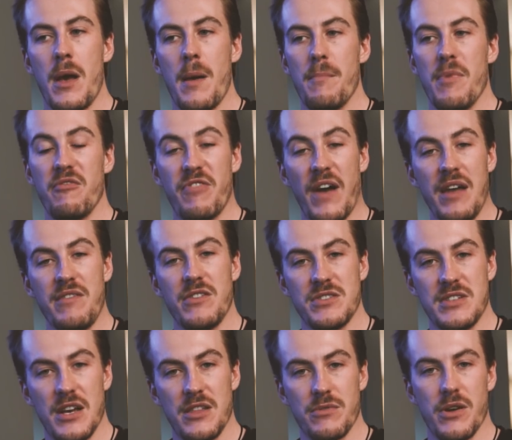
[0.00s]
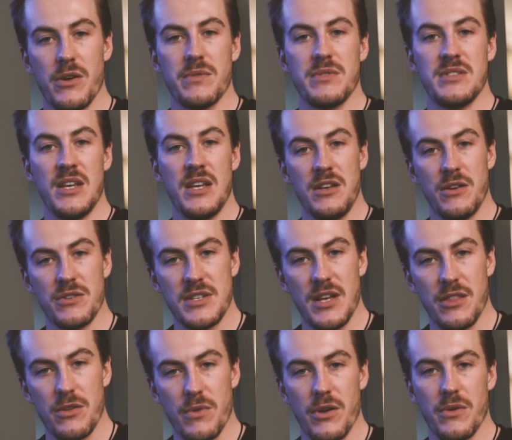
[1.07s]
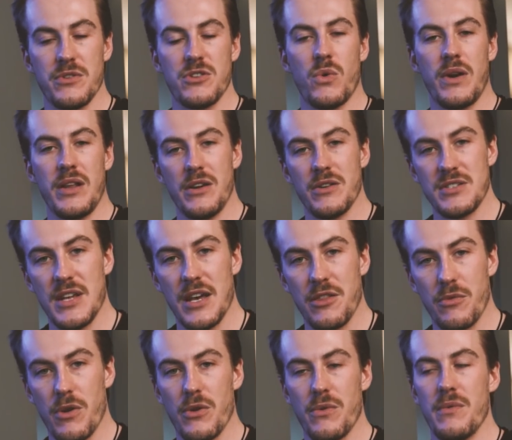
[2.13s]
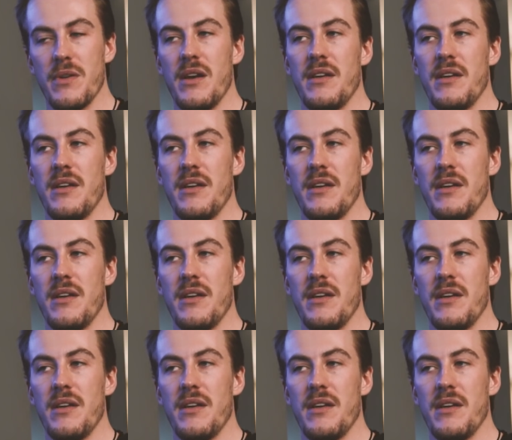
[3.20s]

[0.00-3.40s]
but 5 years down the road, 10 years down the road, 20 years down the road,